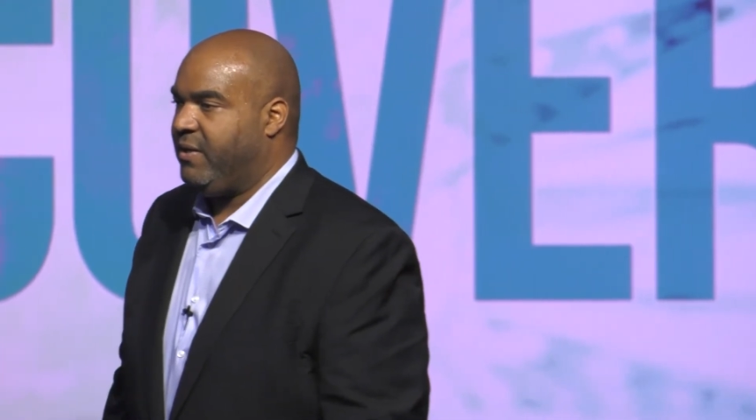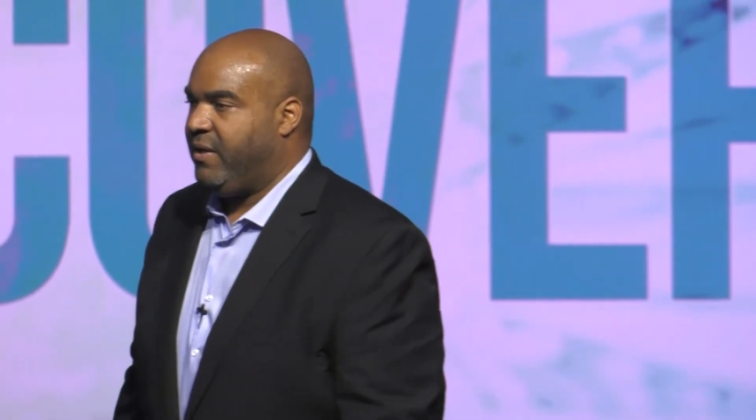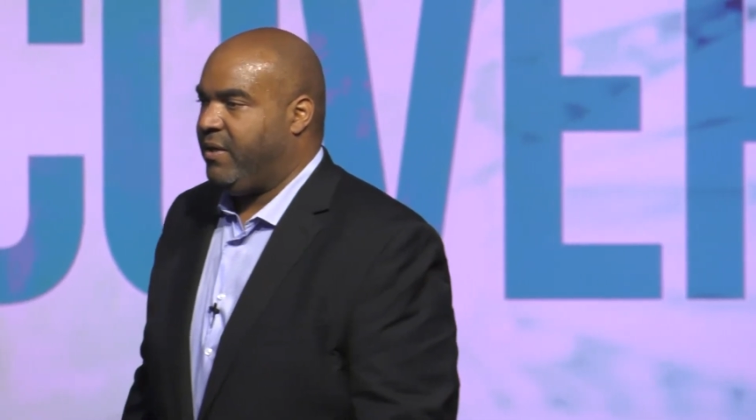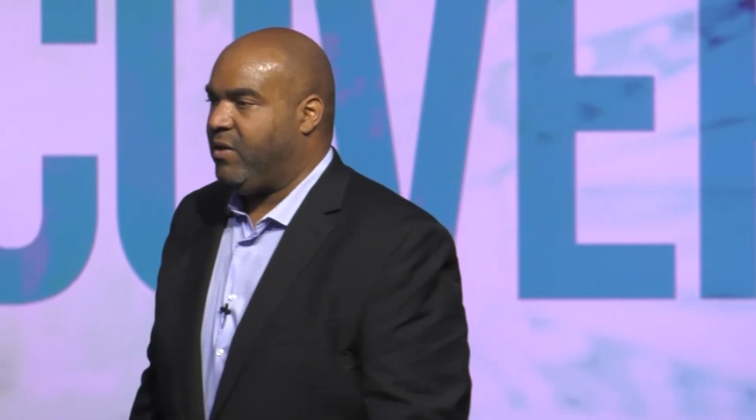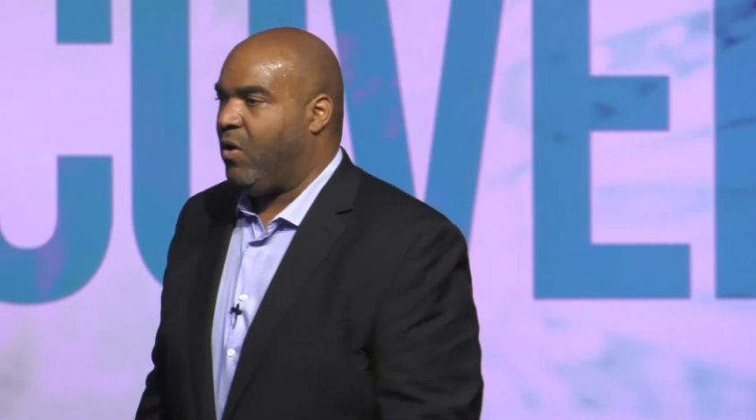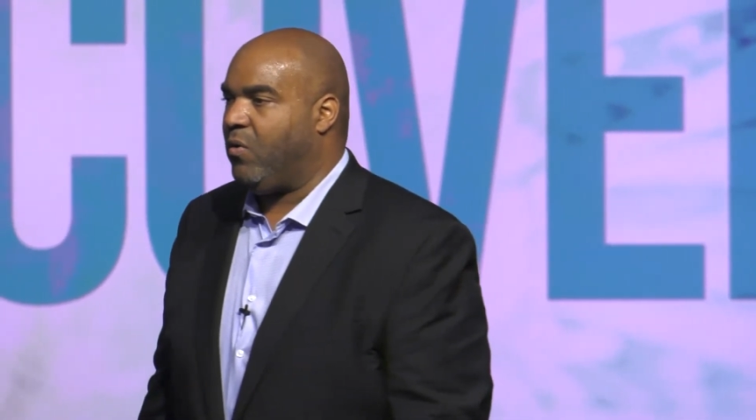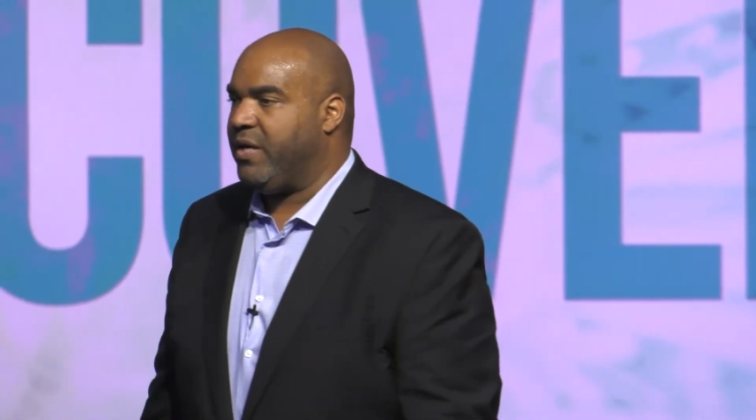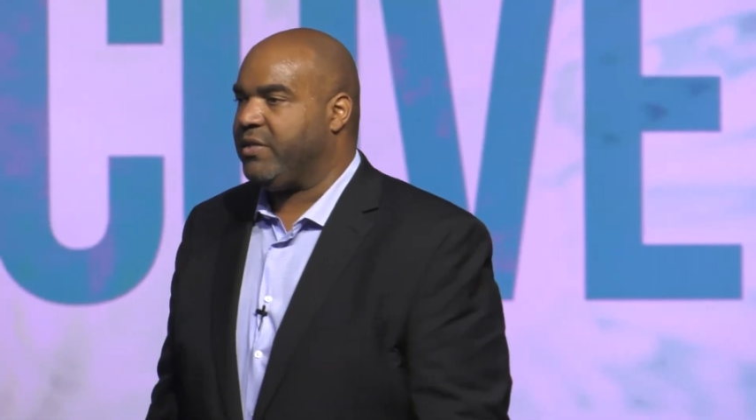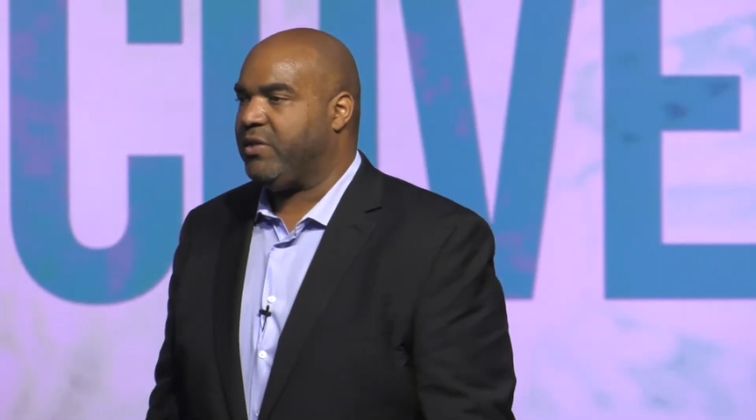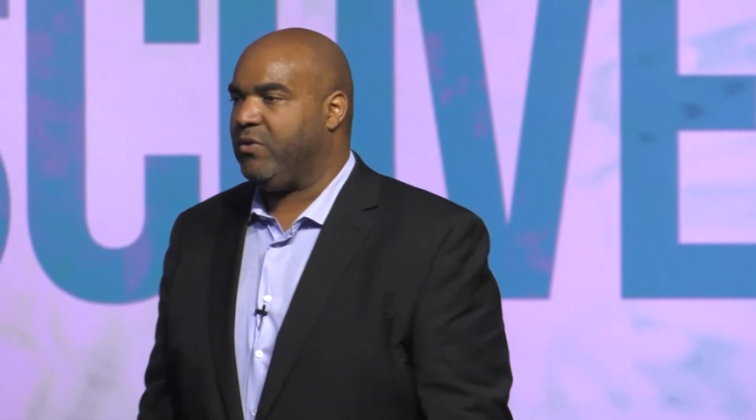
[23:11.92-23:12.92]
and the whole
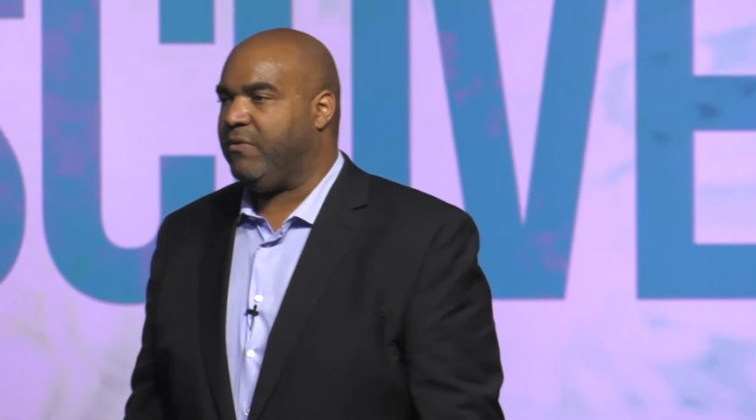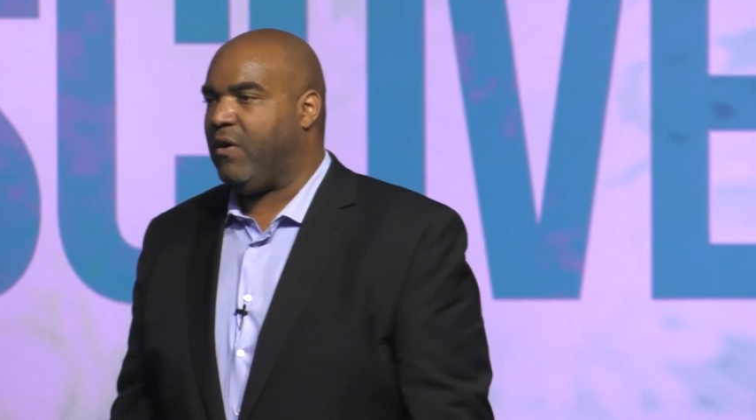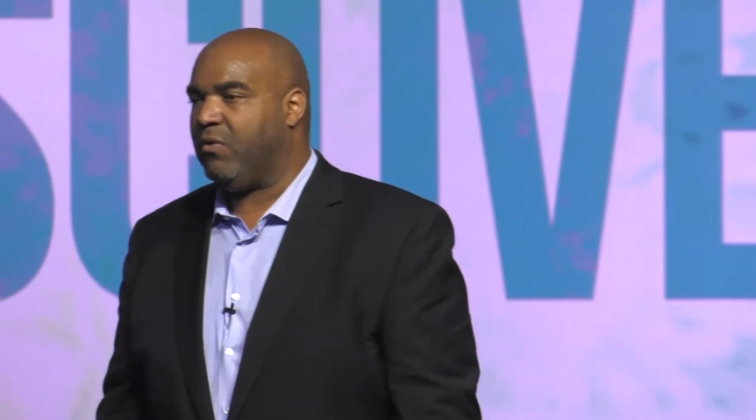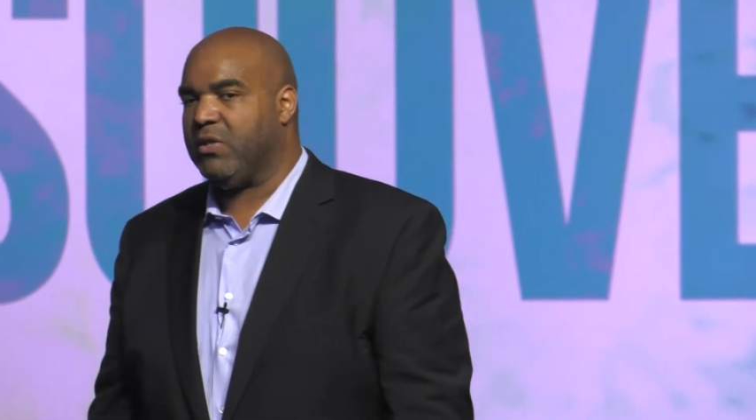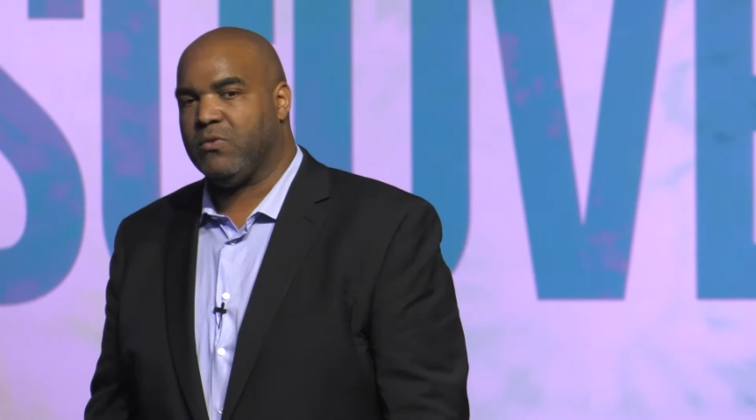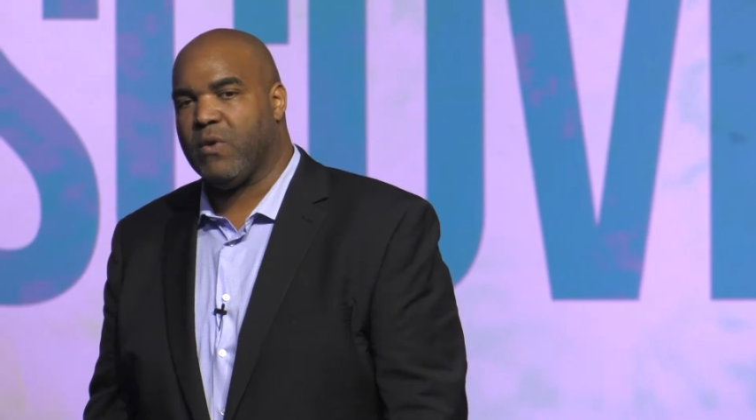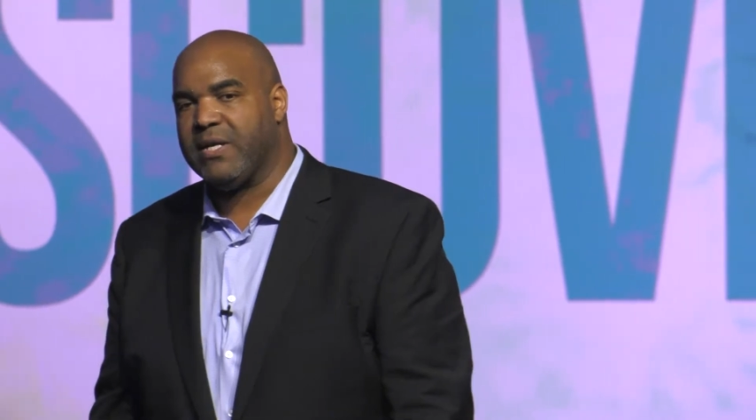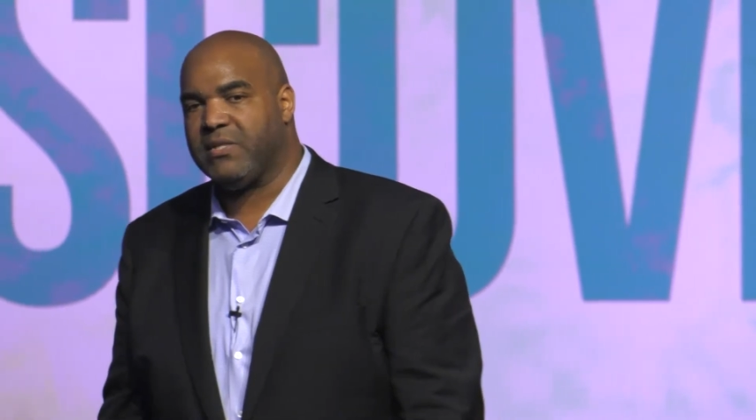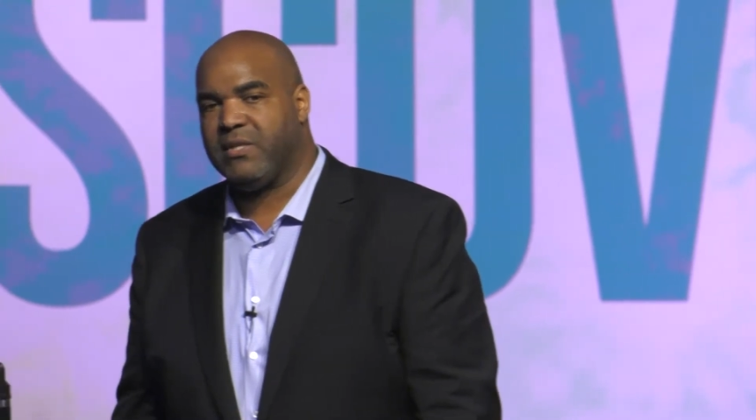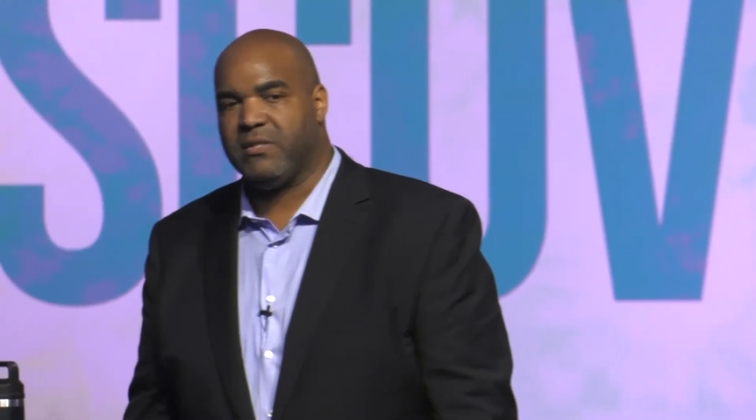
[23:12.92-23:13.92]
issue of all this
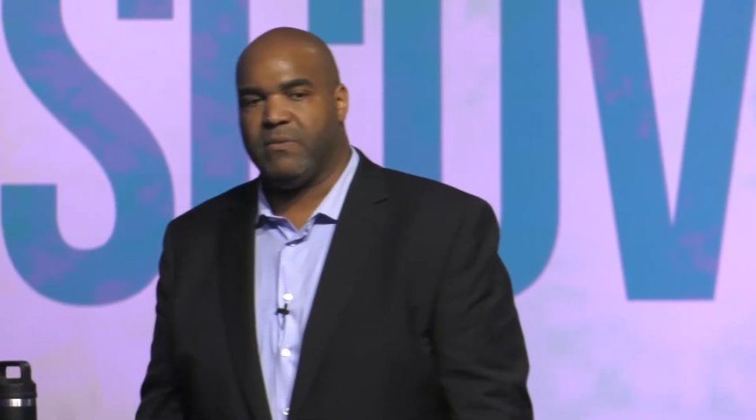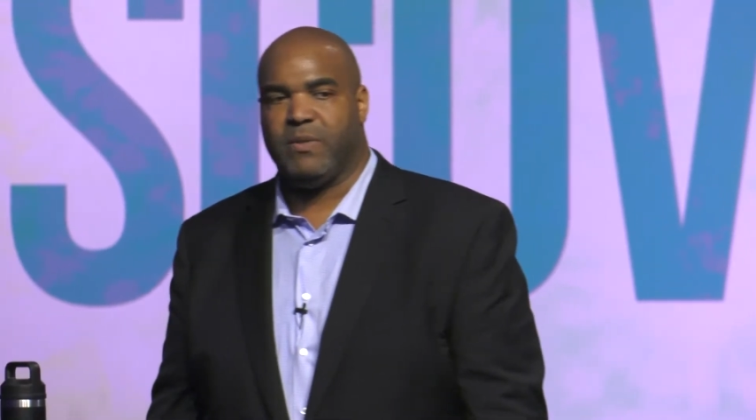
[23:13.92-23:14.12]
racism